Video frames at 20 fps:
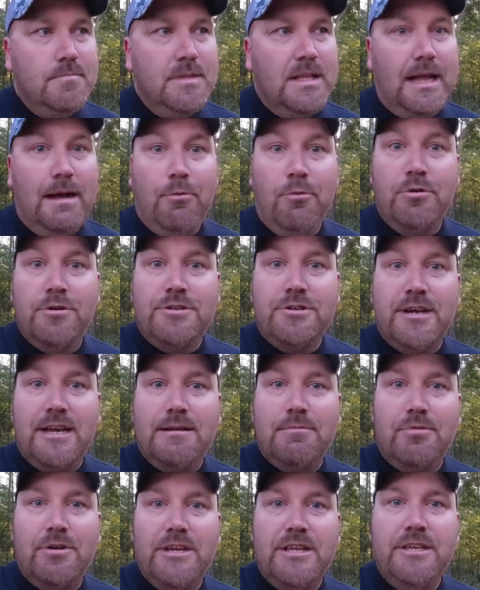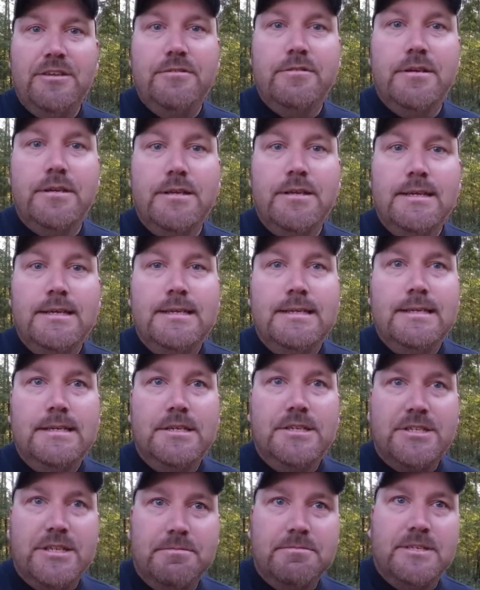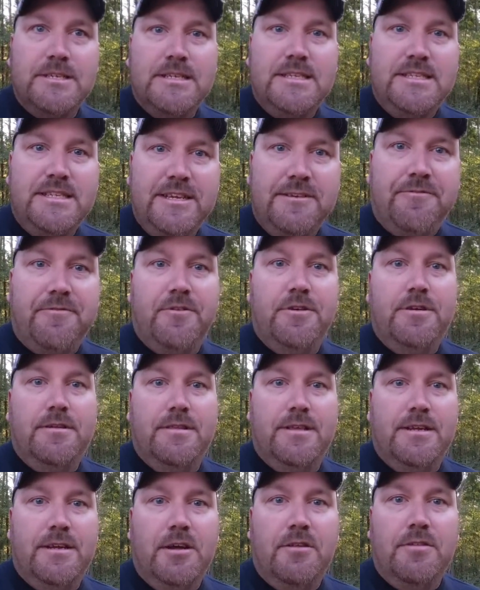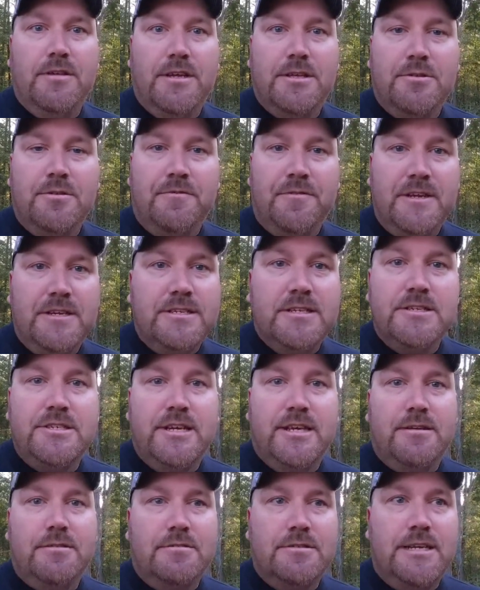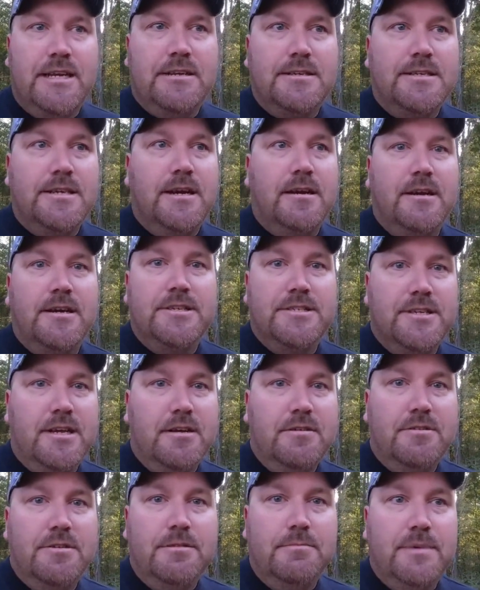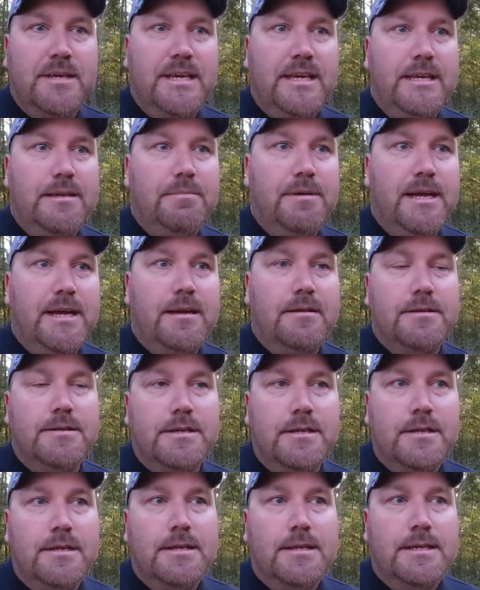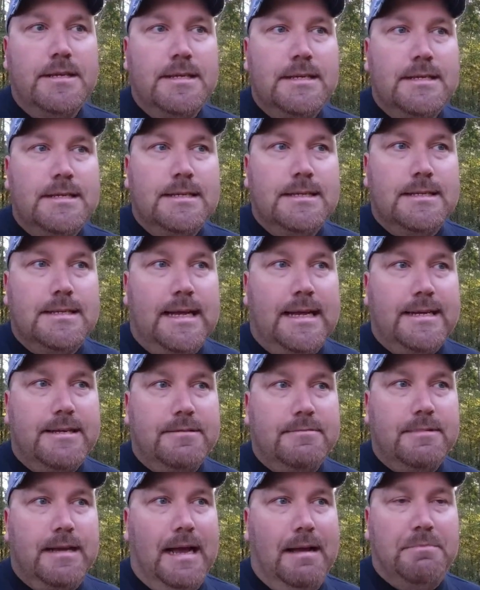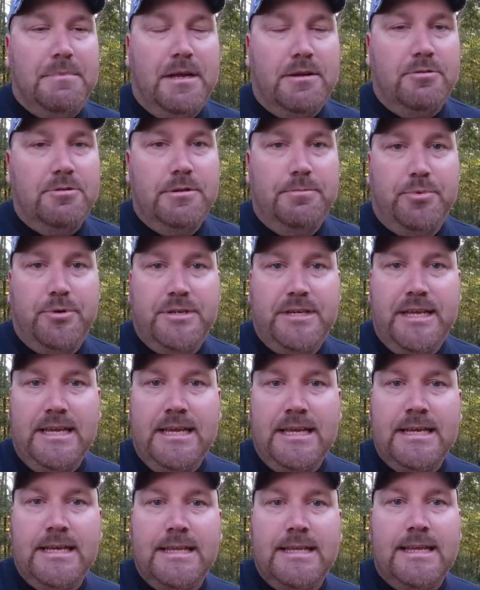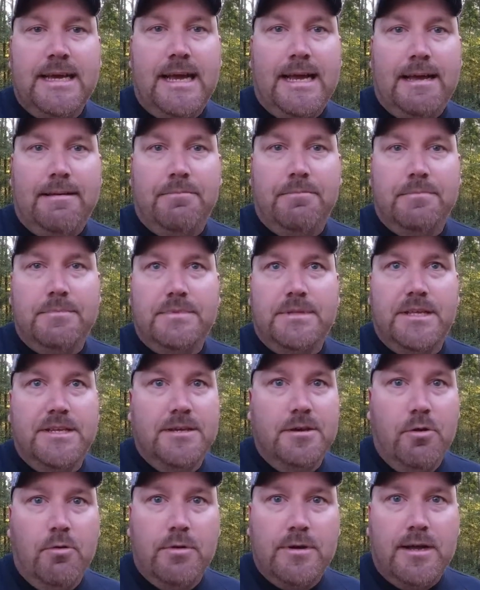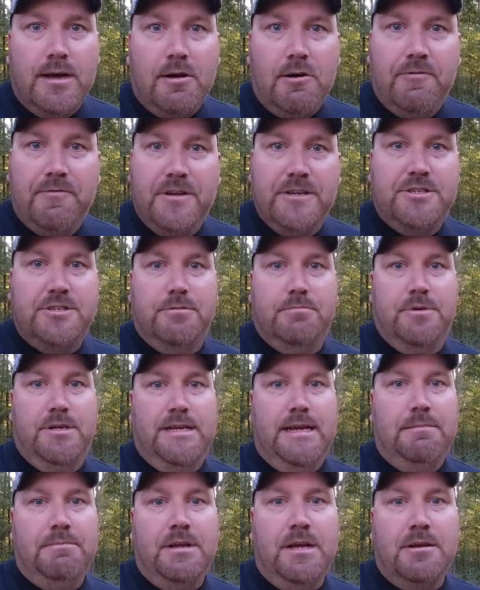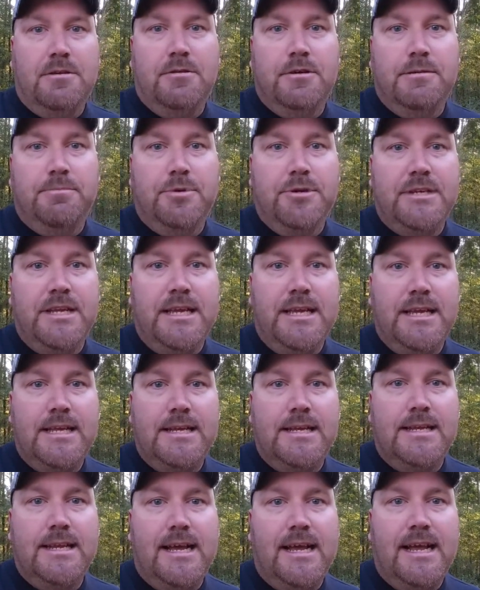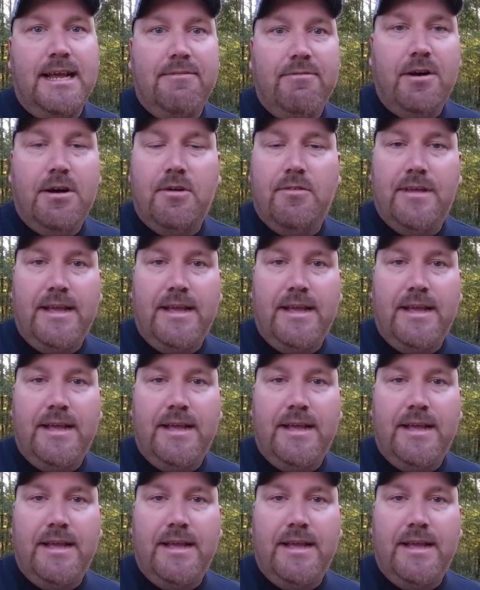I want to try to bring you something different than all the other fishing channels out there. It's not going to be about like I'm not going to pretend that I'm the know-it-all fisherman. I'm not going to pretend that I have all